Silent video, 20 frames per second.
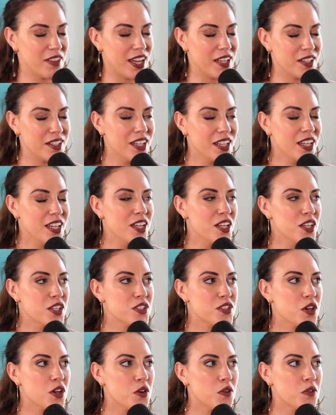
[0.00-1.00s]
that.
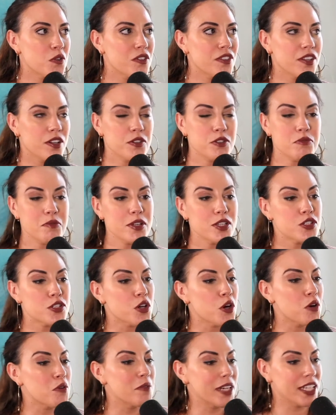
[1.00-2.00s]
So there's been
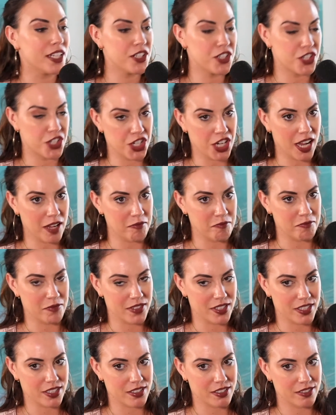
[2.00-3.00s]
so many
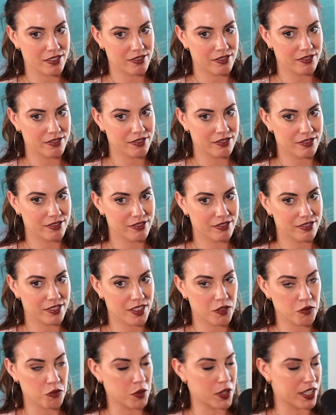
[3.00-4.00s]
gems
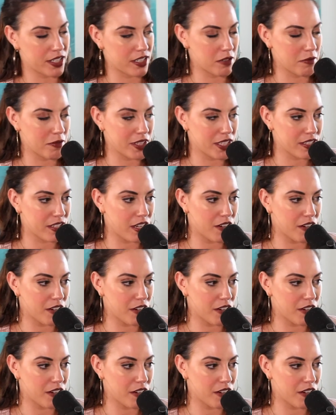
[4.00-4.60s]
of wisdom in this